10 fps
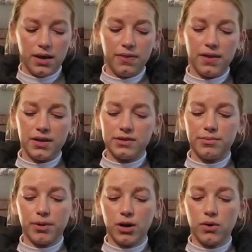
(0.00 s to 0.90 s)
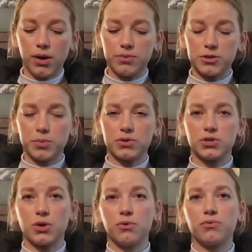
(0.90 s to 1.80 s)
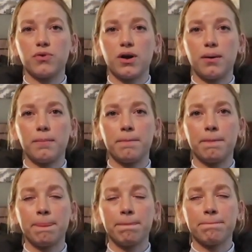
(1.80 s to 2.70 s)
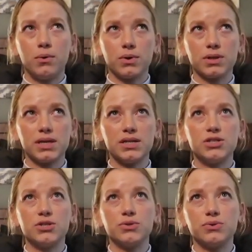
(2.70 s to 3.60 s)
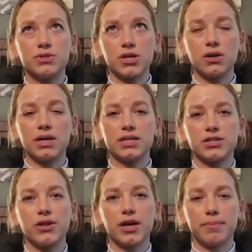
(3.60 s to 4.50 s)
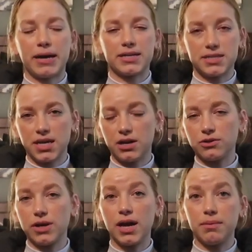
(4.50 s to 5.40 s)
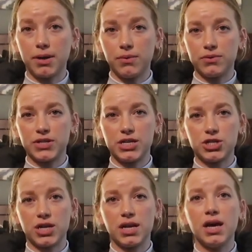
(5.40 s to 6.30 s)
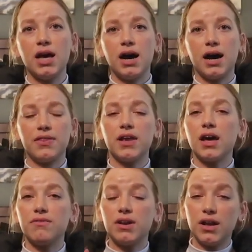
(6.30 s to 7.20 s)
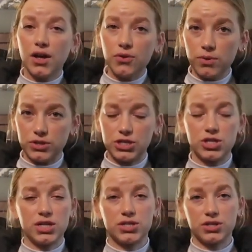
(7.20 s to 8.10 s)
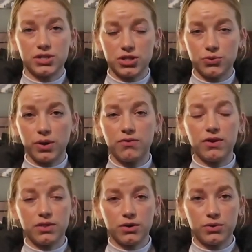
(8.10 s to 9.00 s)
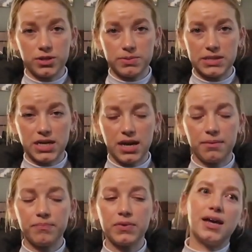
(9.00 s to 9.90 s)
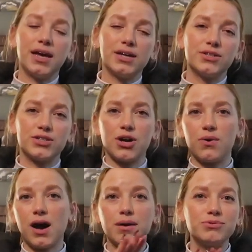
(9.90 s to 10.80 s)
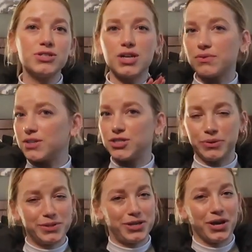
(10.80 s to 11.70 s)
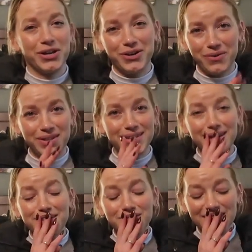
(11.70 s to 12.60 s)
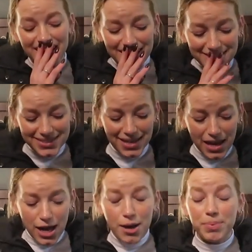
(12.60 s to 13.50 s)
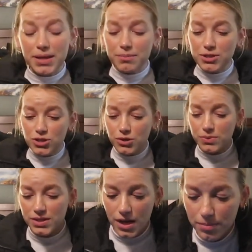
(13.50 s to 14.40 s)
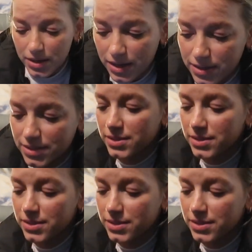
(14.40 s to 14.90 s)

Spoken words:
and then tomorrow I was supposed to go from Portland to Salt Lake, Salt Lake back to Seattle, and my rotation. I then have another rotation that starts on the 25th on Christmas Day. And so I'm just not really sure what's gonna go on the next few days, but let me show you what time it is.